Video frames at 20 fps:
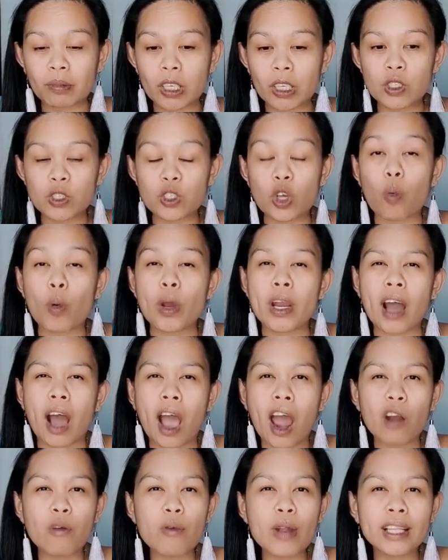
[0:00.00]
So when
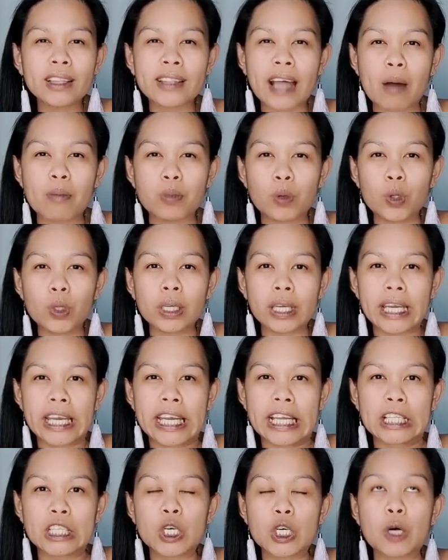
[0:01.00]
I read that book,
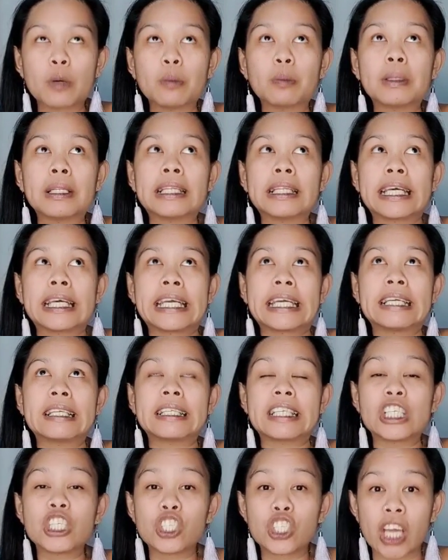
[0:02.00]
it
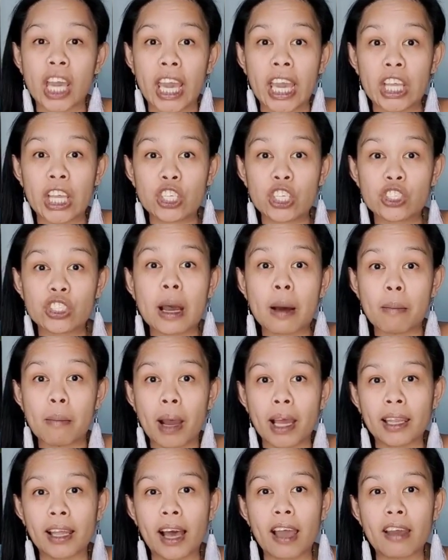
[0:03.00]
completely changed
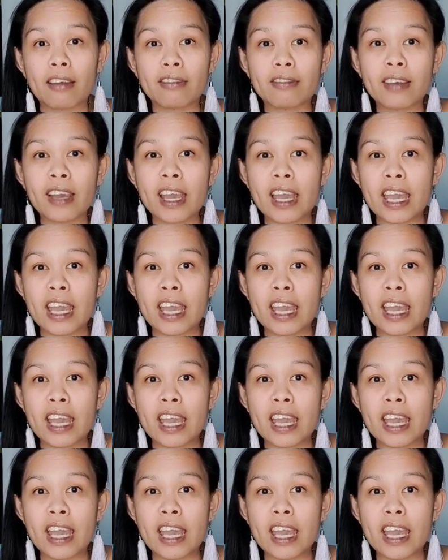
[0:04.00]
my life.